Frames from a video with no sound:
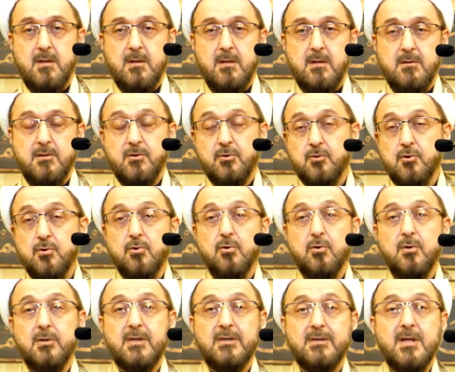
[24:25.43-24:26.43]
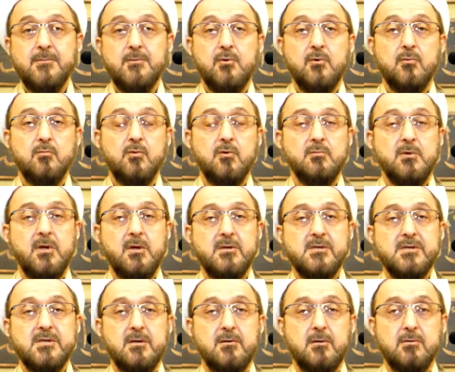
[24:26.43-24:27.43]
The role that Amirul Mu'mineen
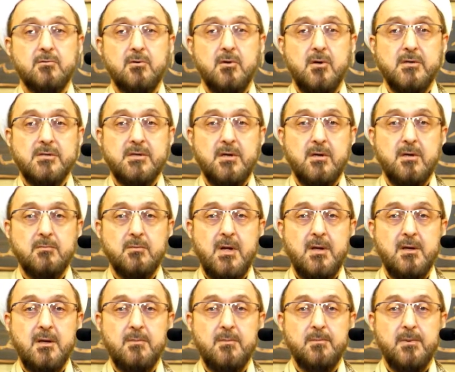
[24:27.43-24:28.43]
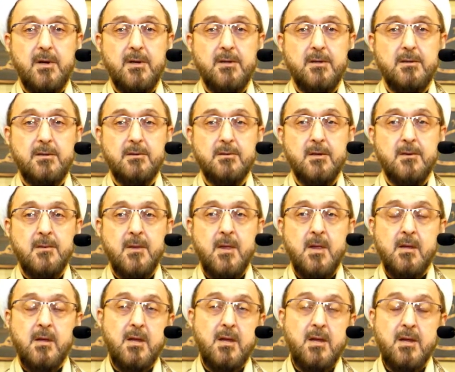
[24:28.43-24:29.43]
salawatullah salamu alayhi played
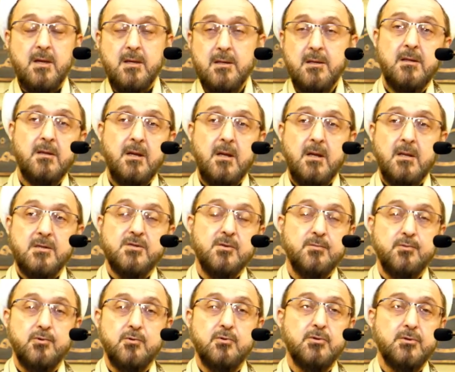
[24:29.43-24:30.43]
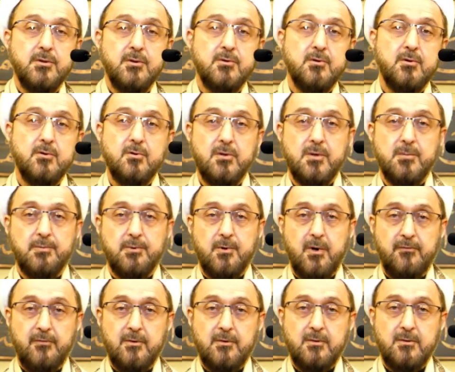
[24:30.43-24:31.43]
in supporting the Holy
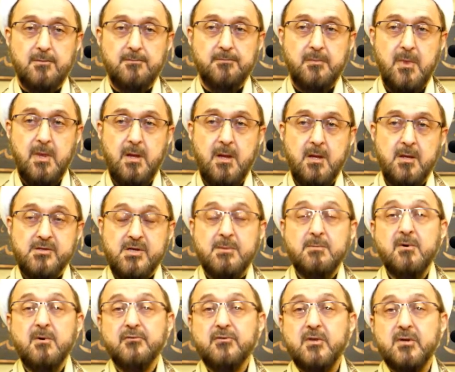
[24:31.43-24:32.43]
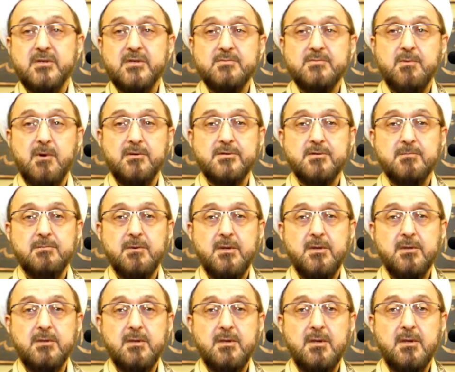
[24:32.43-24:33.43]
Prophet. Some of the
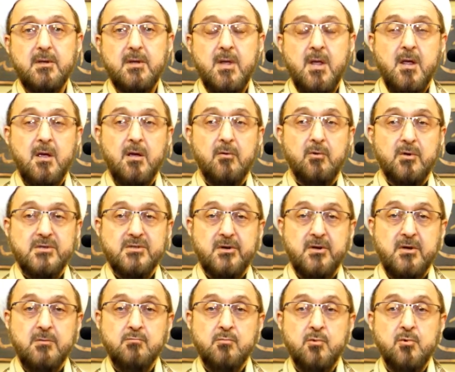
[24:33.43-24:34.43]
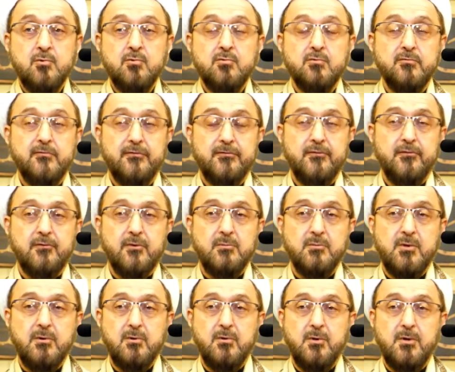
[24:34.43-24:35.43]
responsibility was removed from
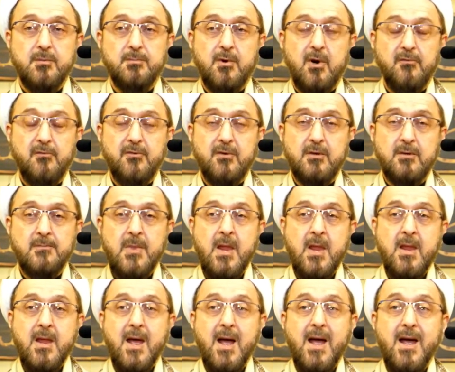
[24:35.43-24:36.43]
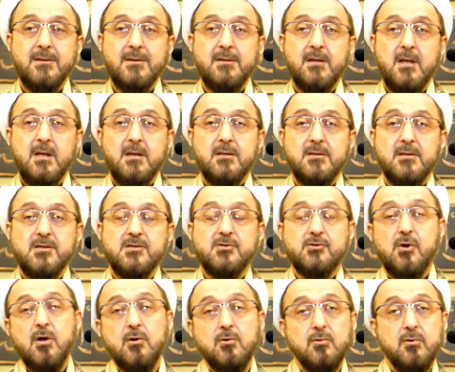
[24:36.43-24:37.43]
the Holy Prophet and the
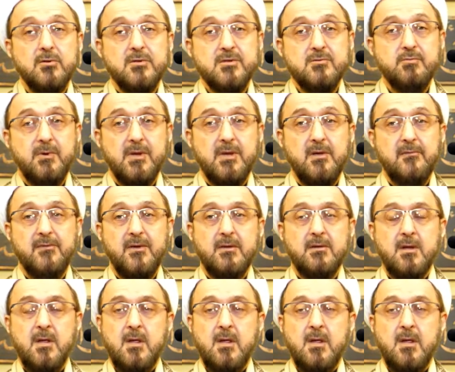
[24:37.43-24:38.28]
struggles were given.